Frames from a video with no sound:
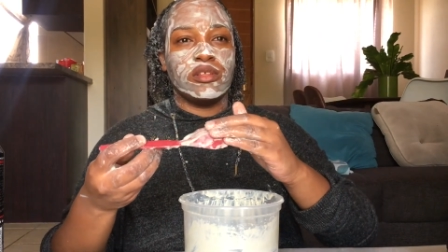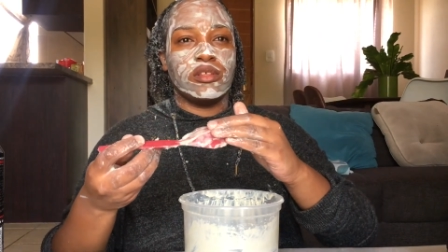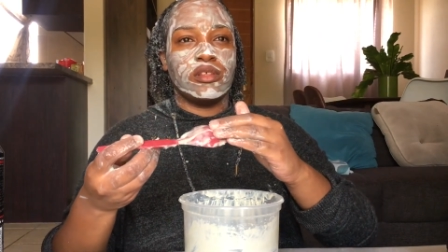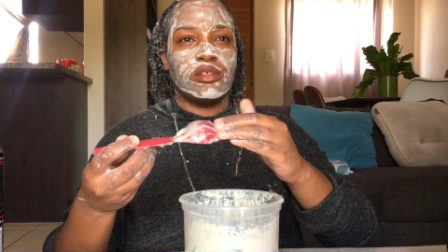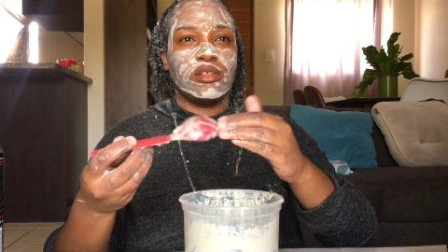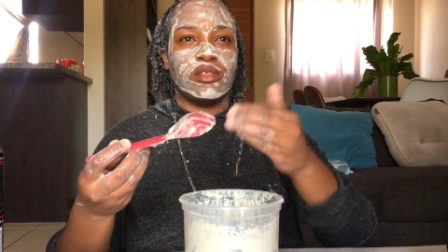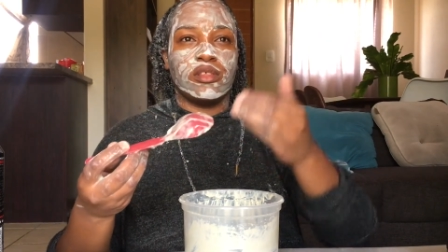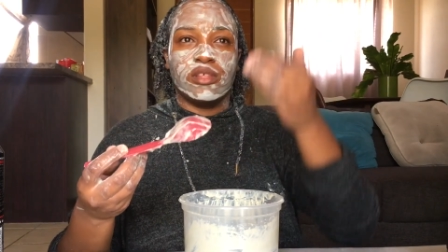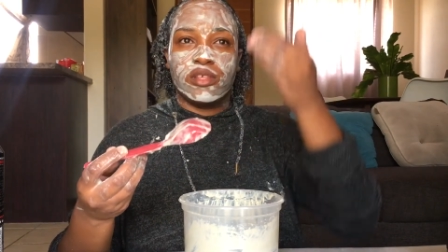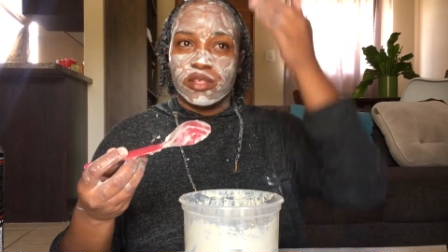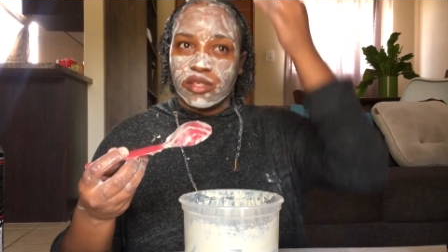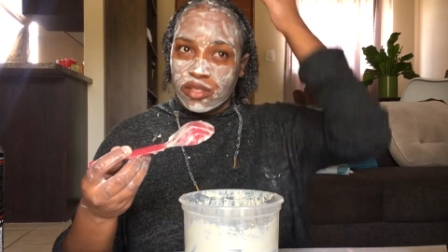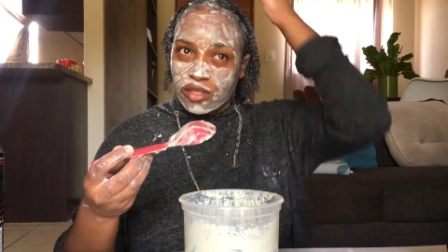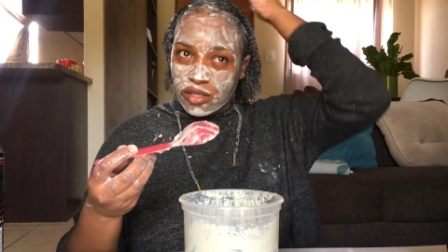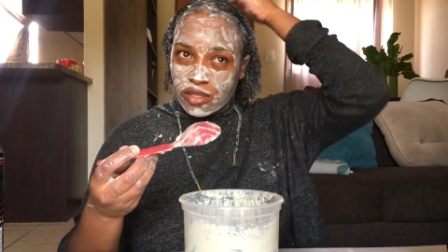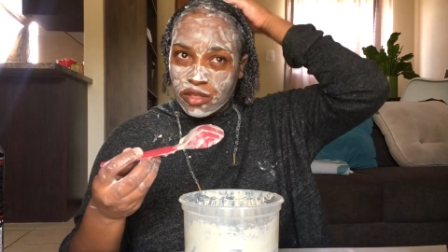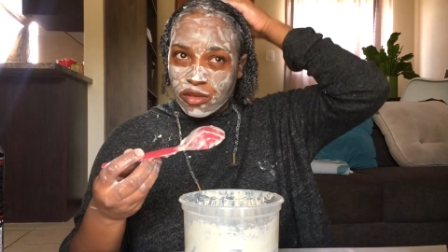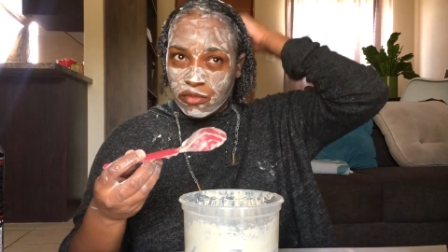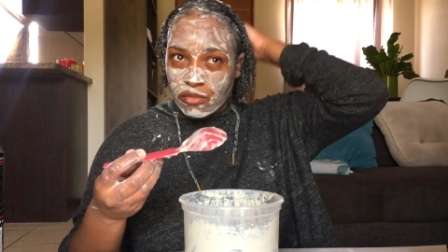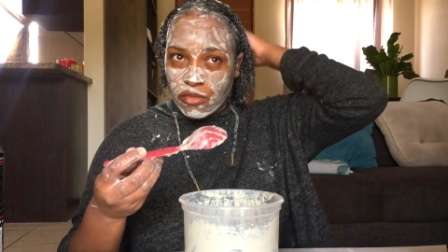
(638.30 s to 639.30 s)

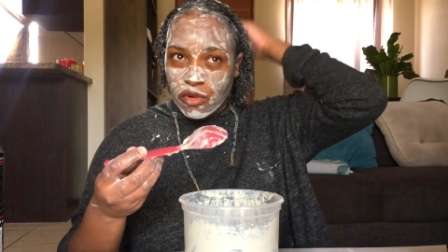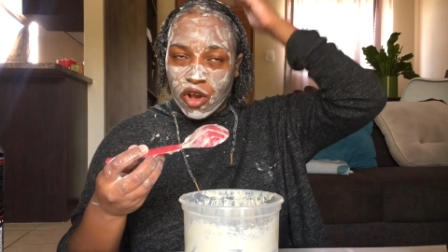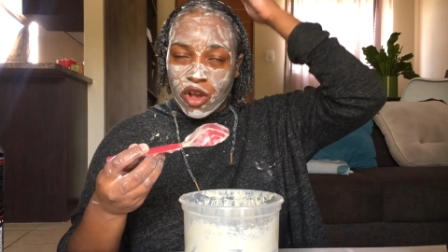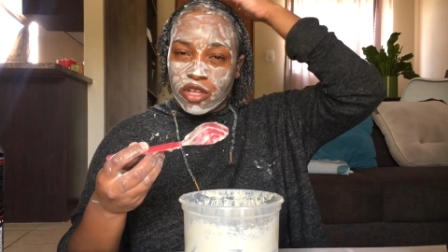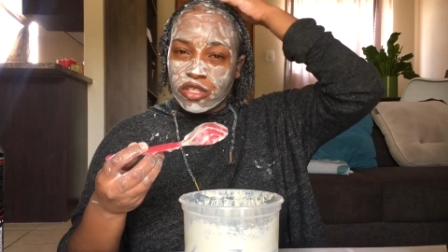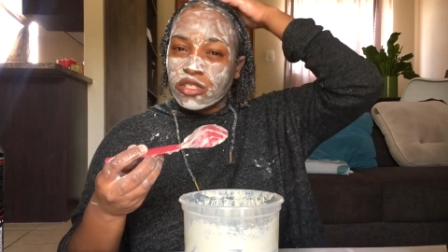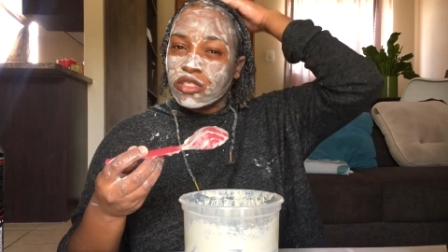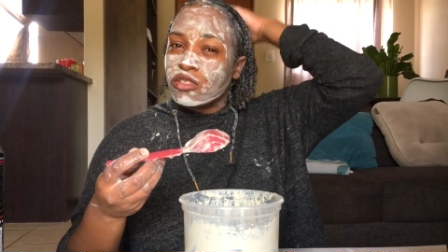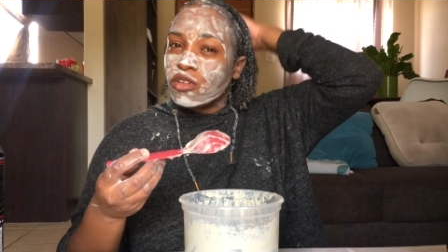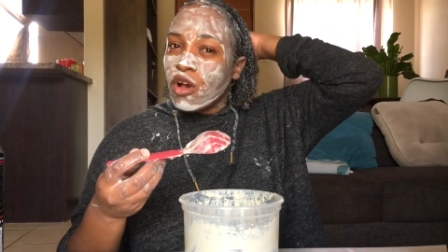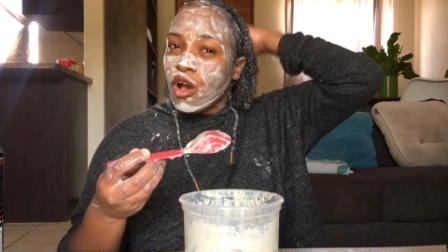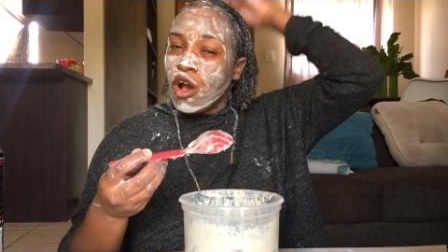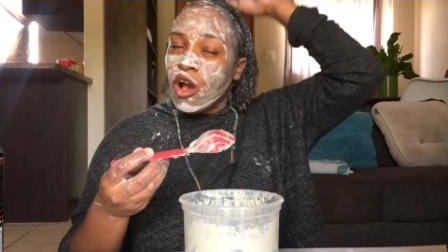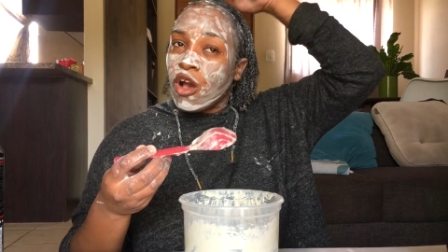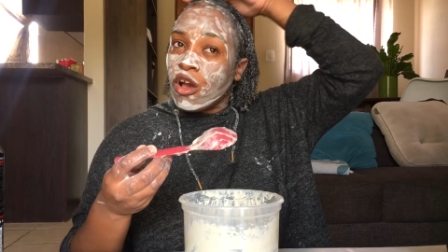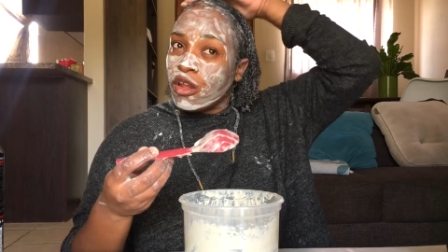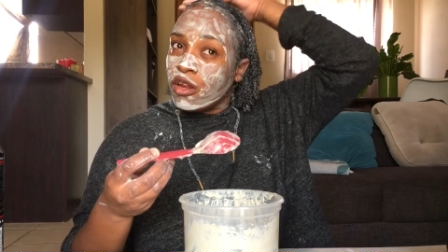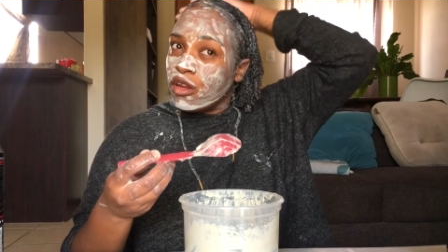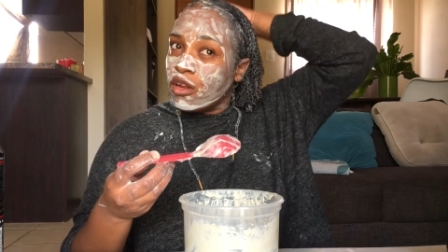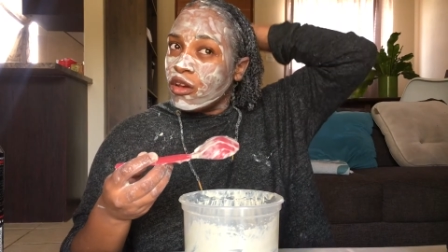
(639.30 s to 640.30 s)
this mask
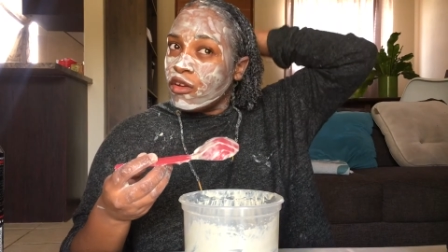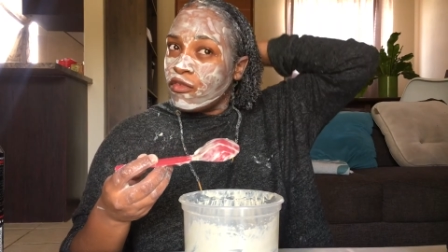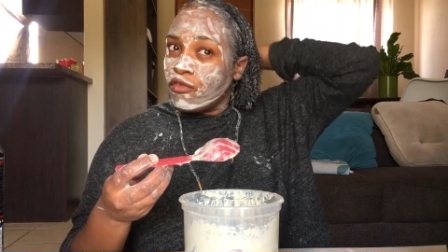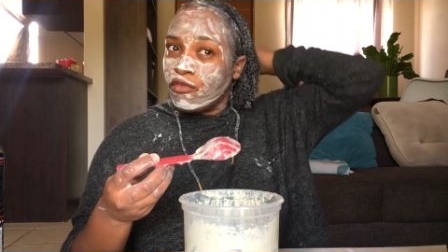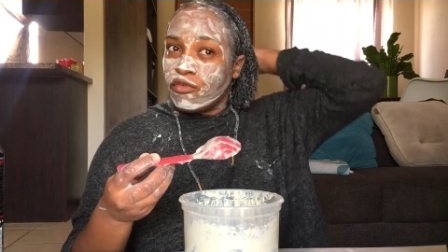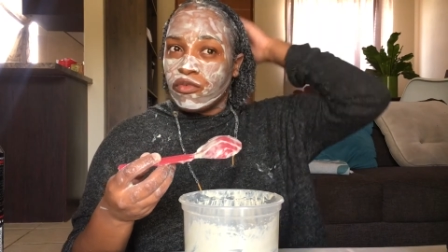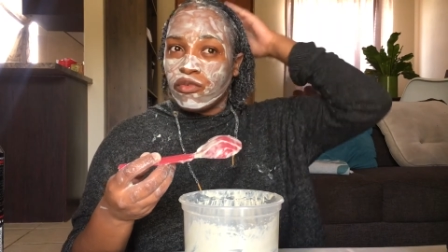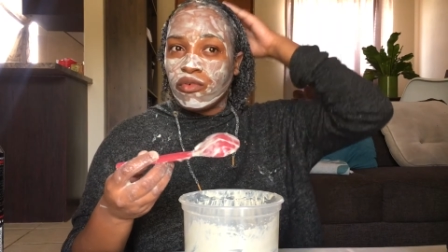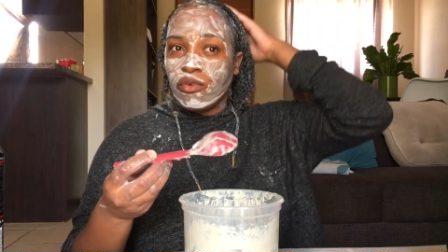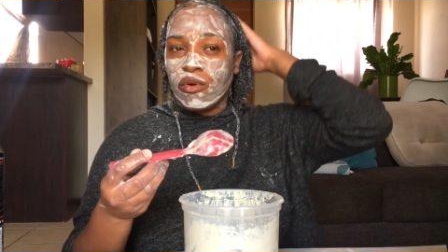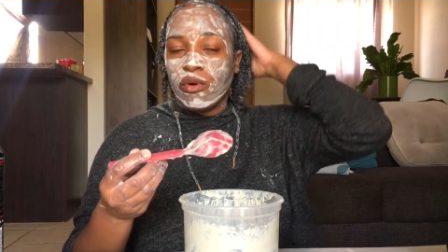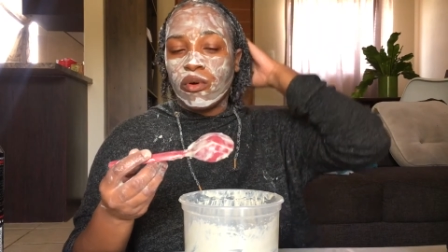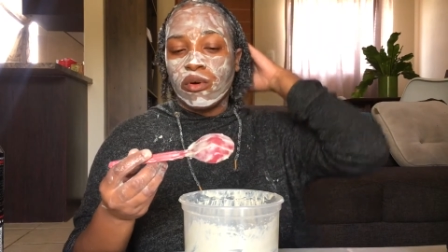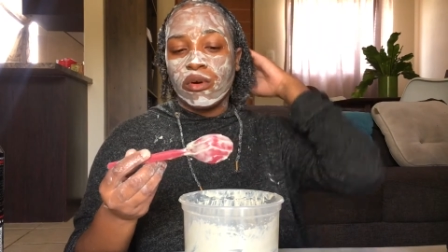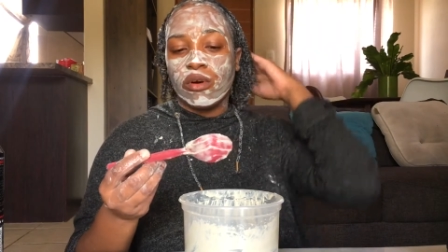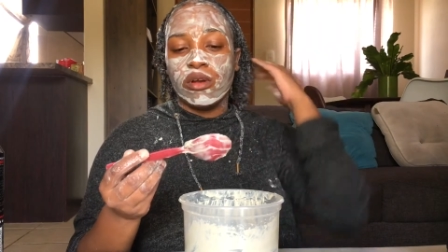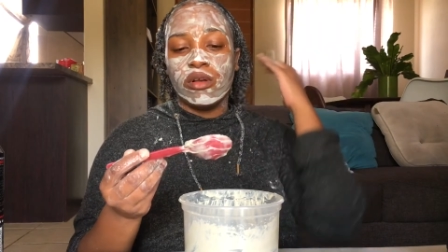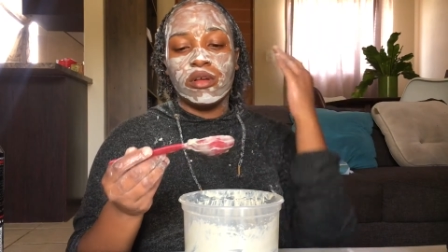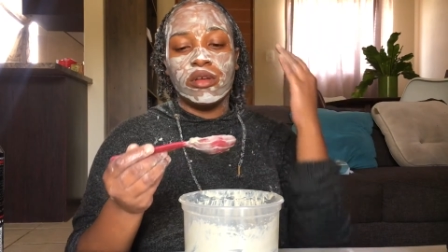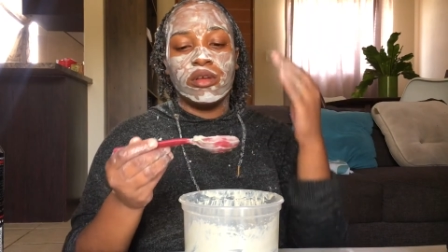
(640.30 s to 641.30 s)
on
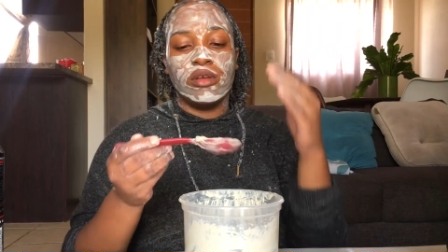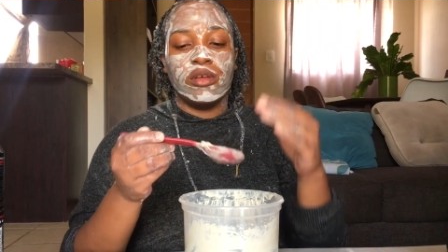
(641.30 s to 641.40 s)
for